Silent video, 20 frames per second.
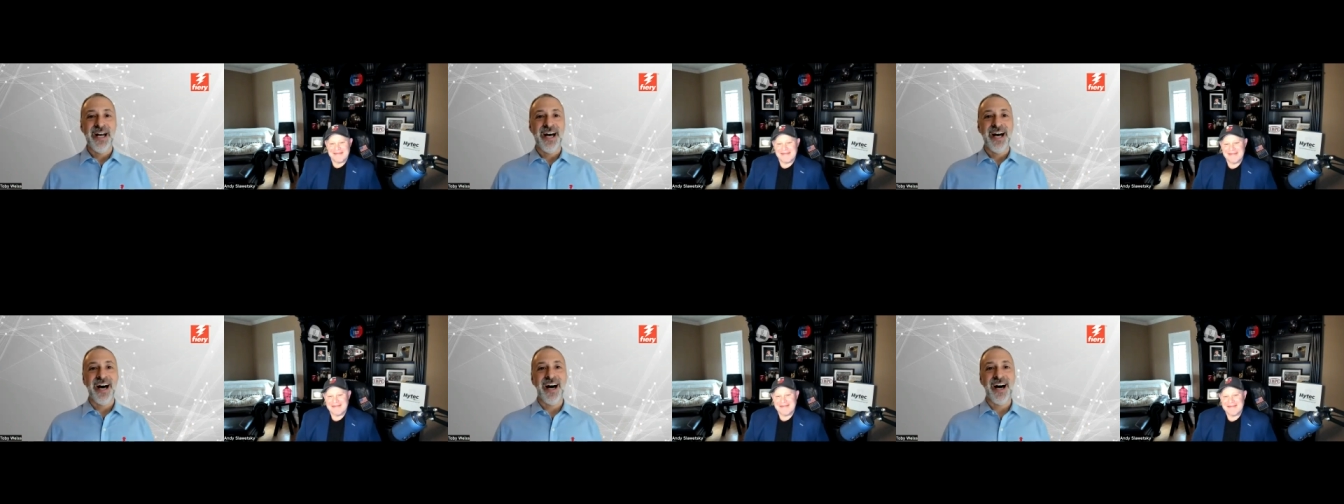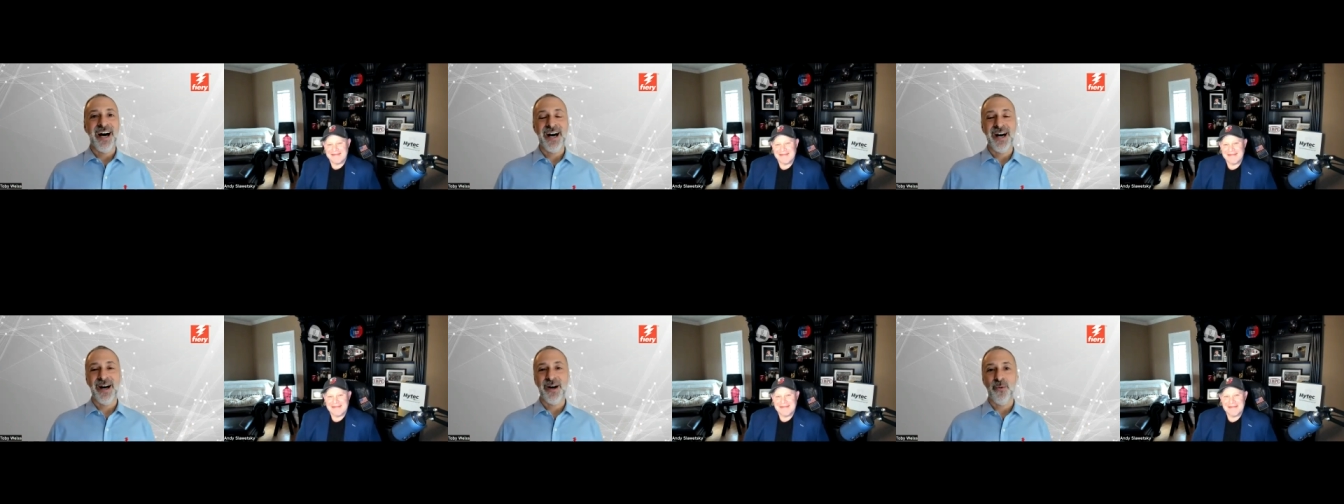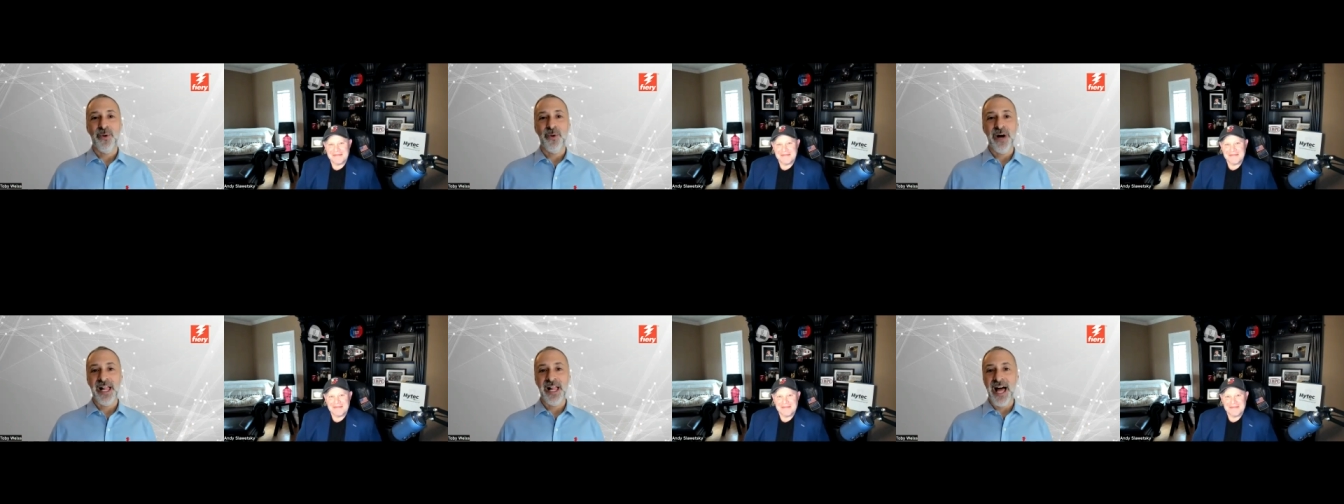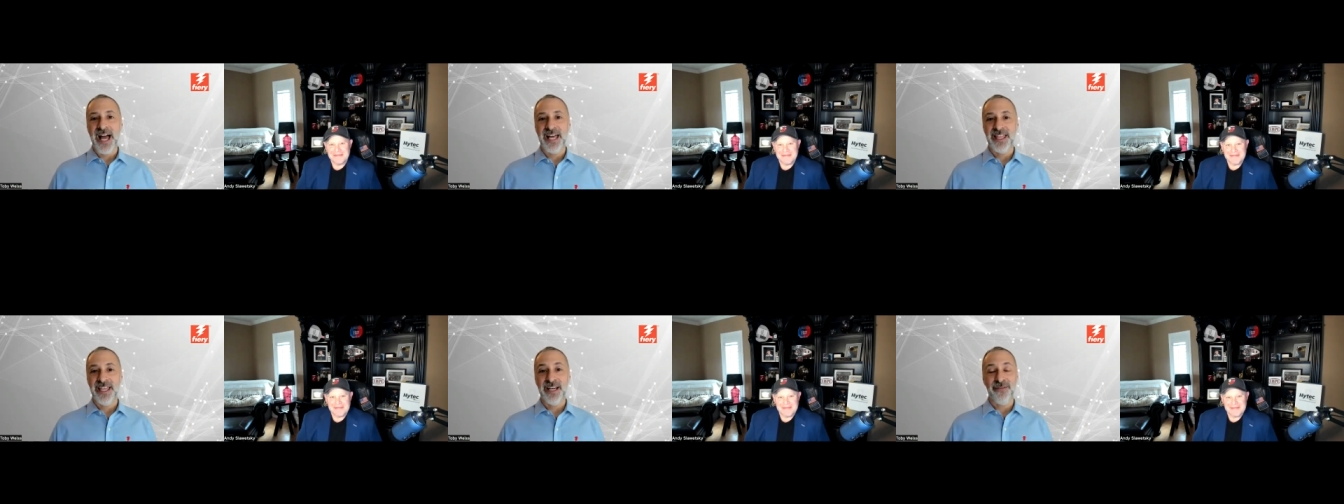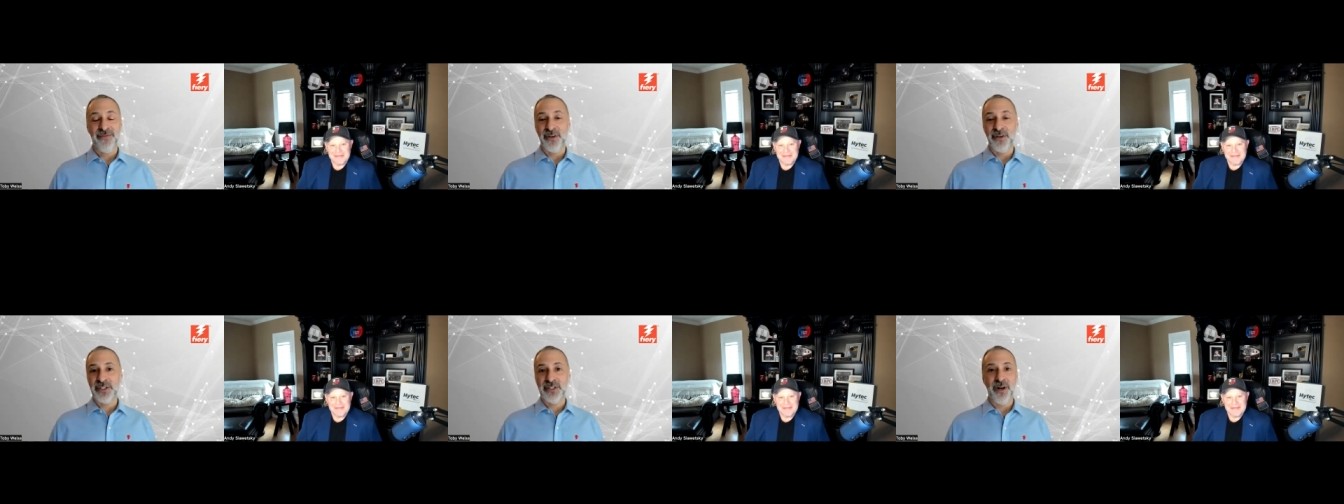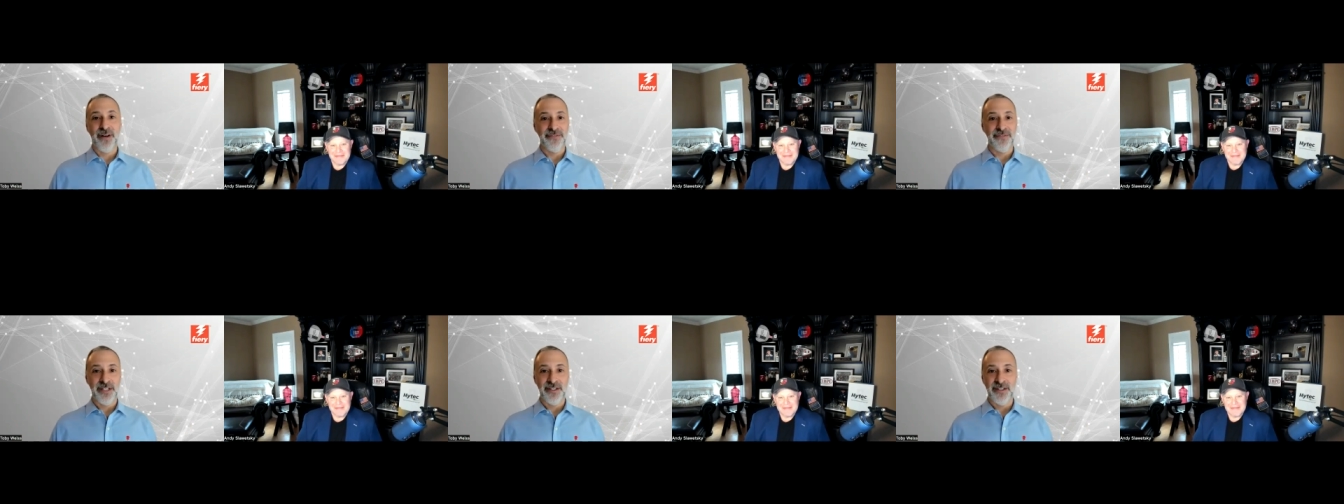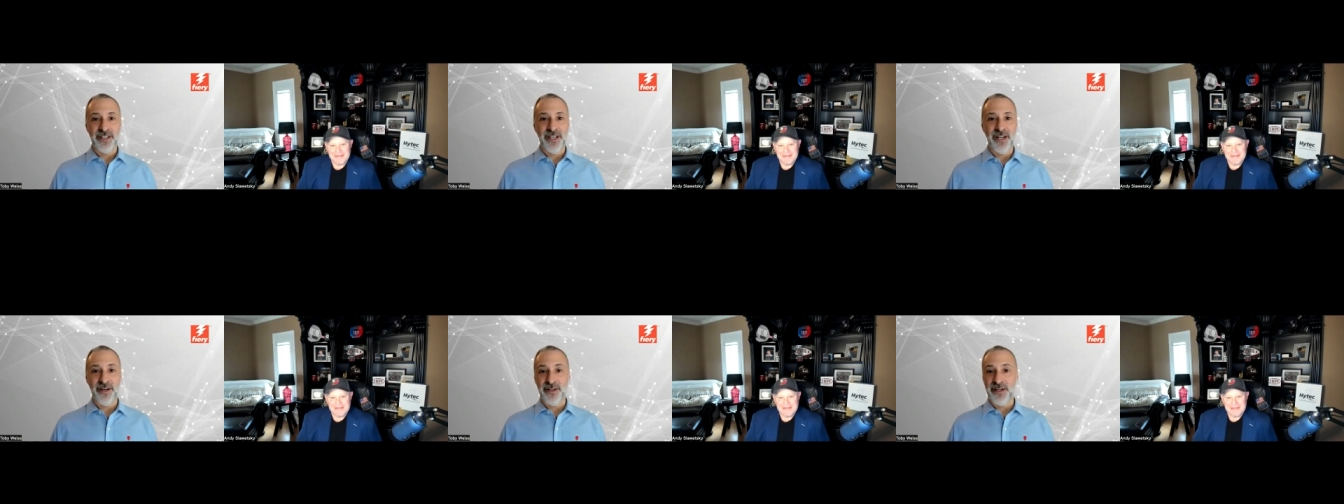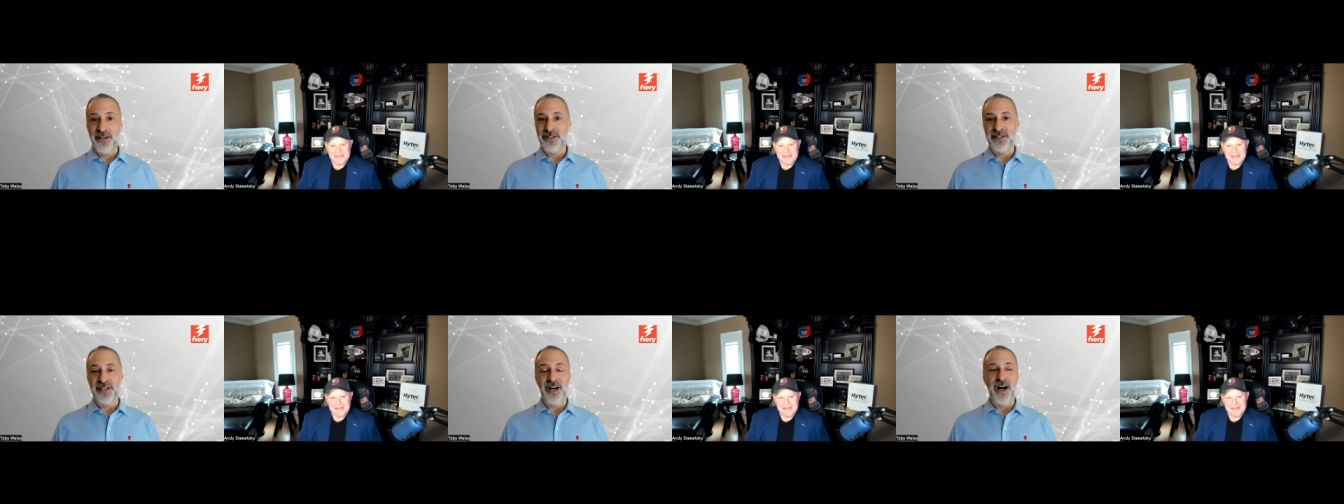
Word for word: Well, I think first off, there's